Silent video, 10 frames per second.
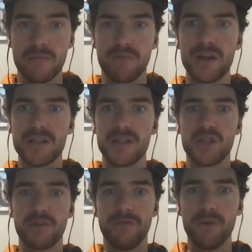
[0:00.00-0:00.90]
prices
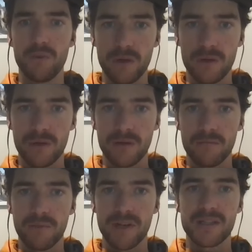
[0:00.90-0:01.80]
should fall
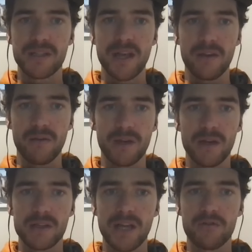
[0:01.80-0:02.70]
but instead, over the
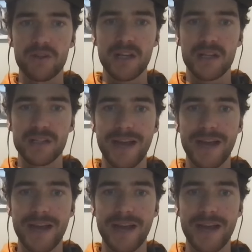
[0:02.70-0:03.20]
last 100 years,